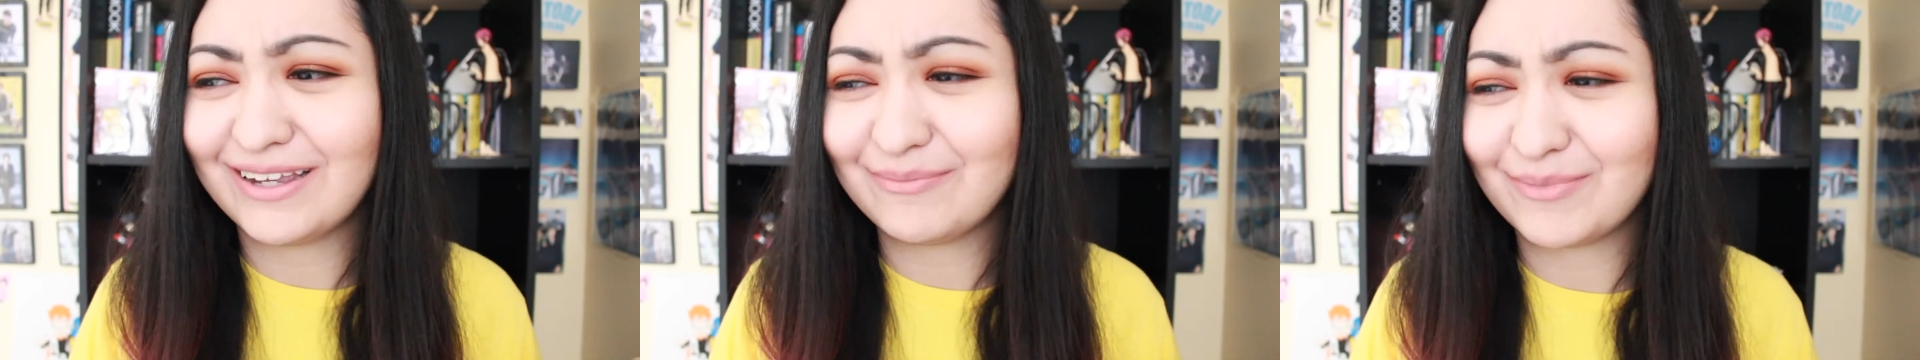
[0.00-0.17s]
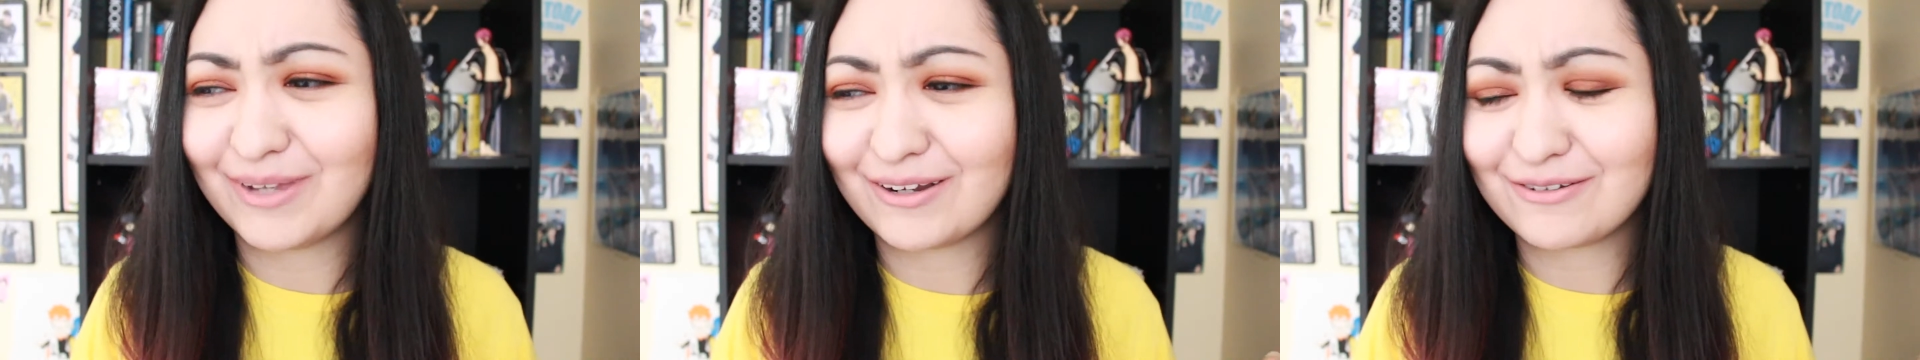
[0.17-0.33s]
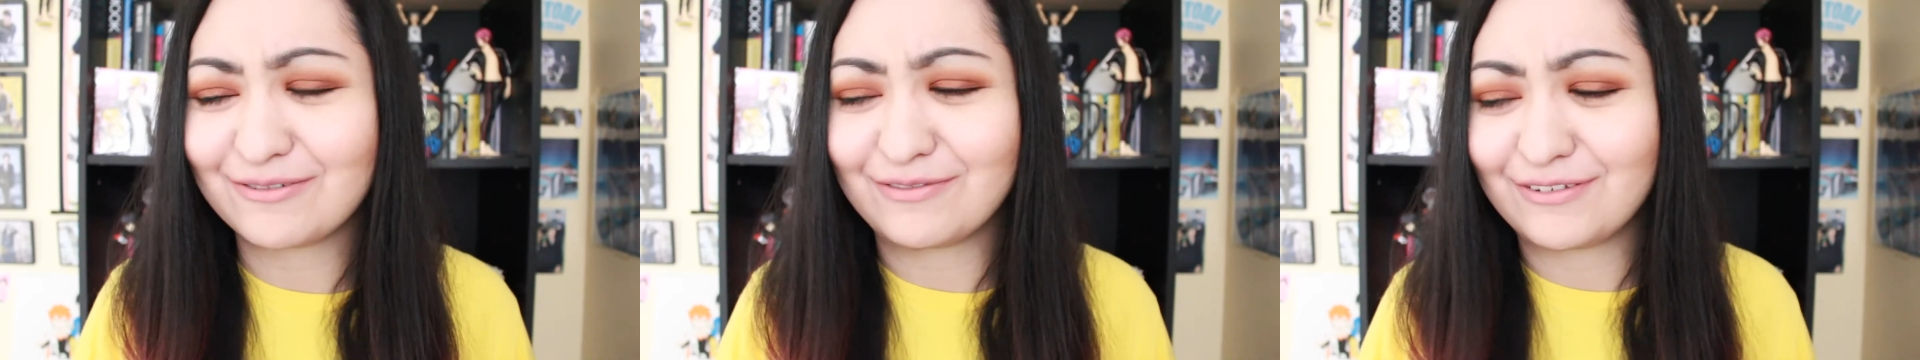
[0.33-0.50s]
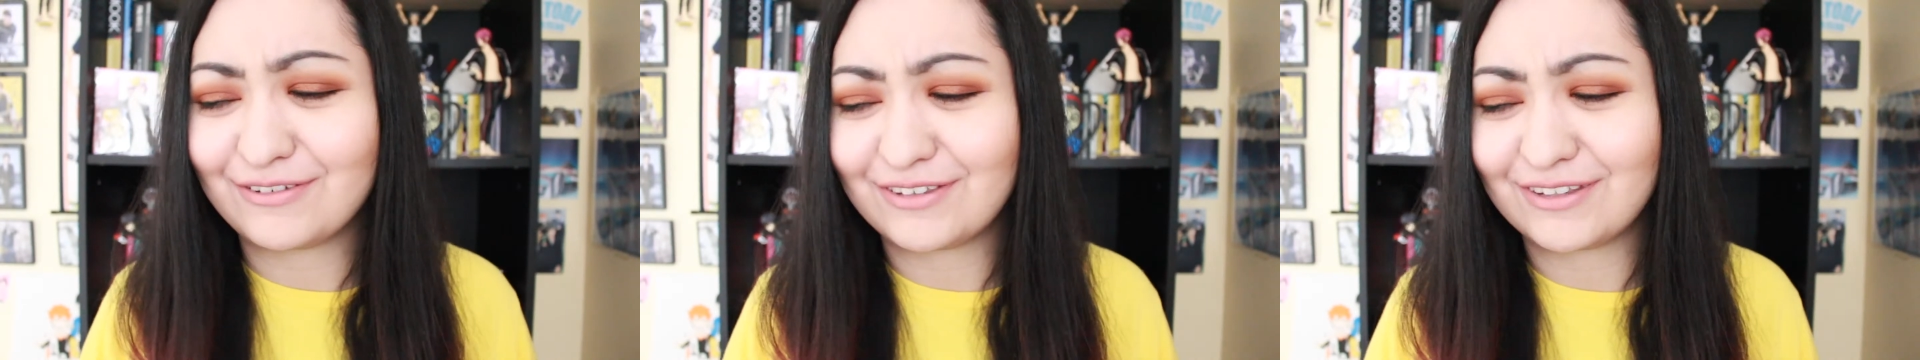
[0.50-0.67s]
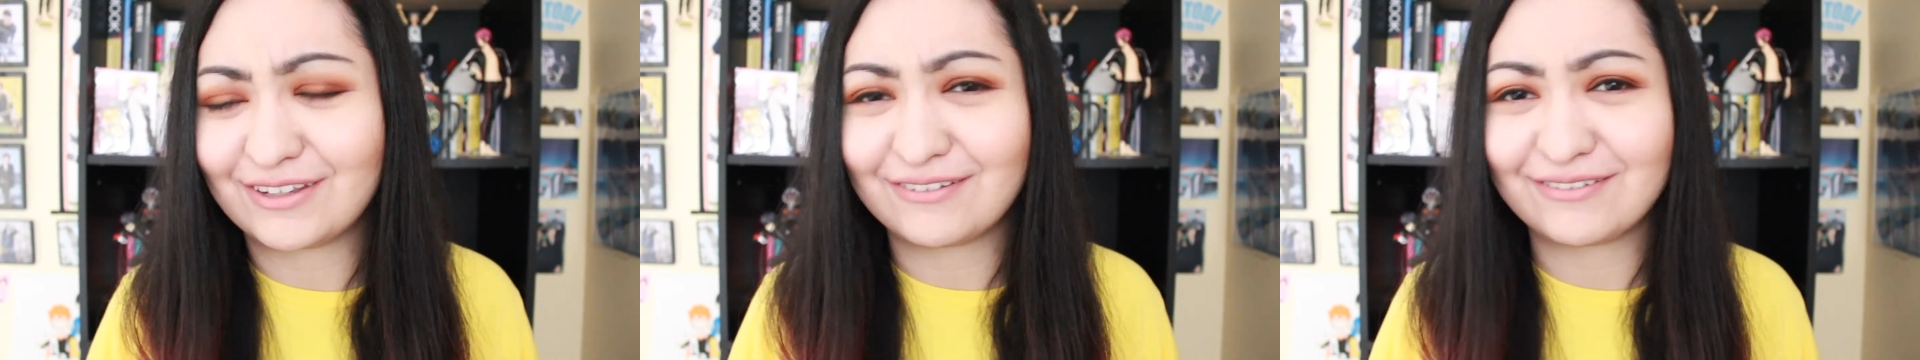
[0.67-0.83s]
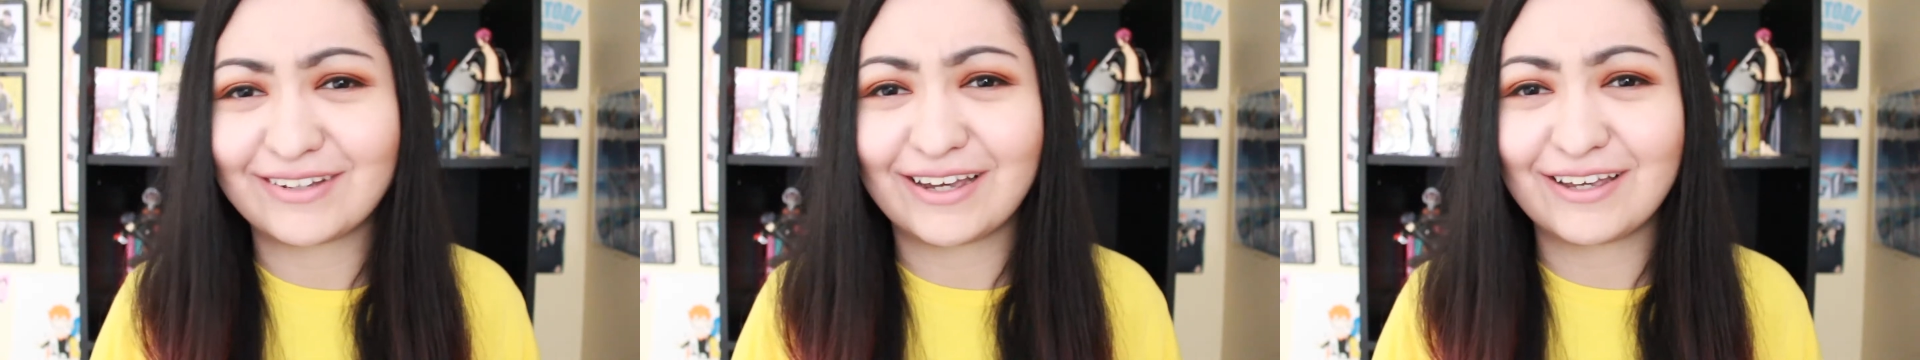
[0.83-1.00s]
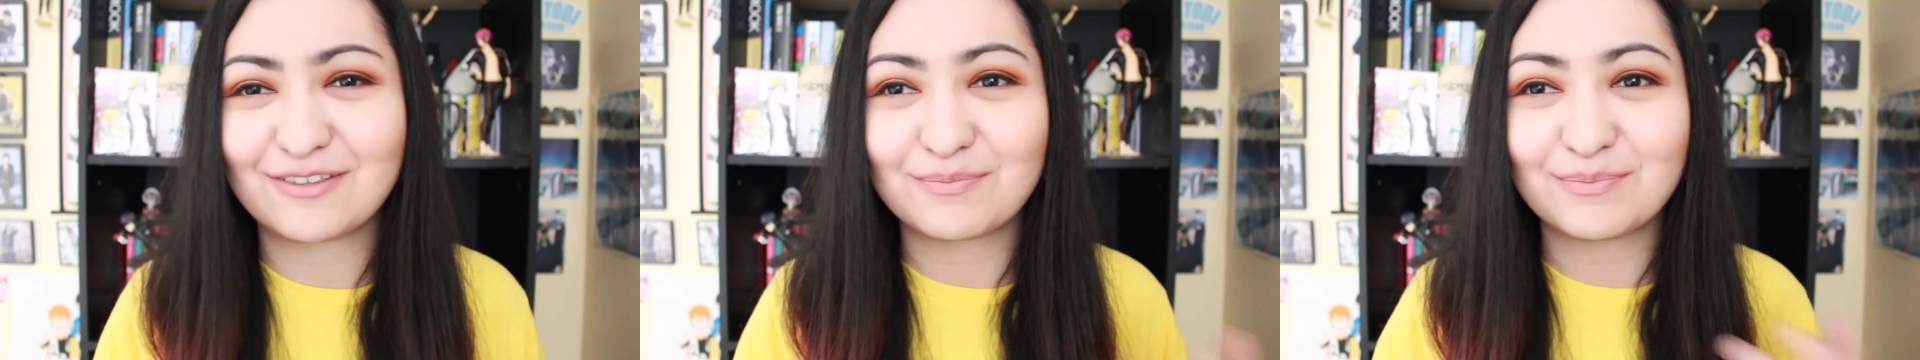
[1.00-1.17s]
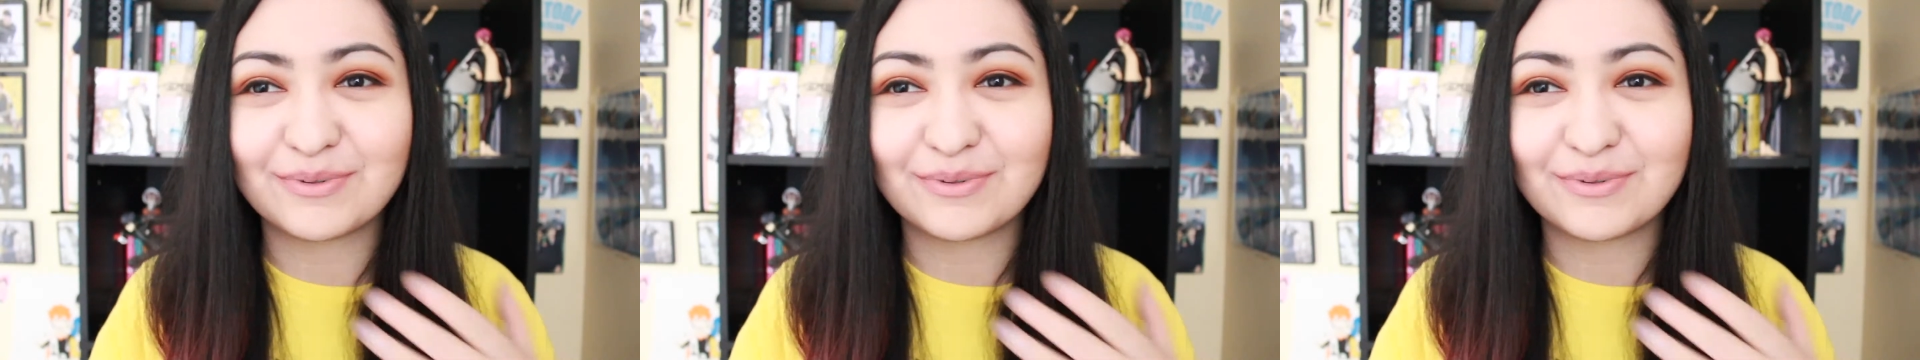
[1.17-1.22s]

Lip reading: I'm not confusing you guys.